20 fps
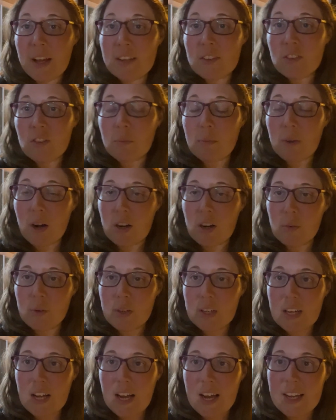and tomorrow we're
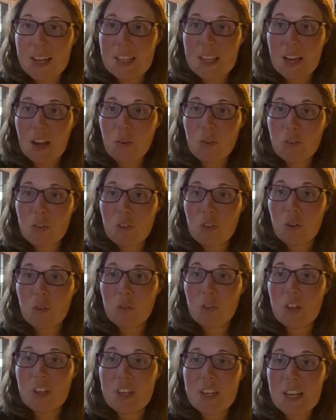gonna hike out. So
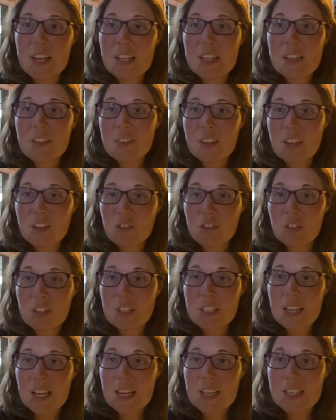today is actually a